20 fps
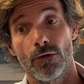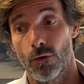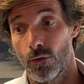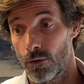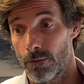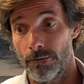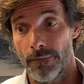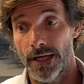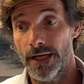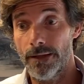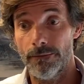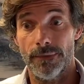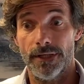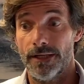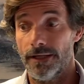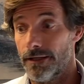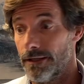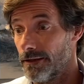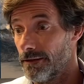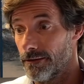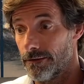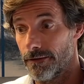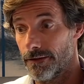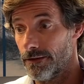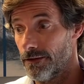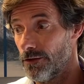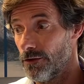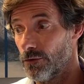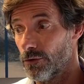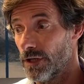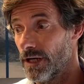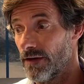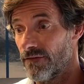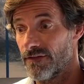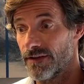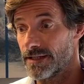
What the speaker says: or maybe you have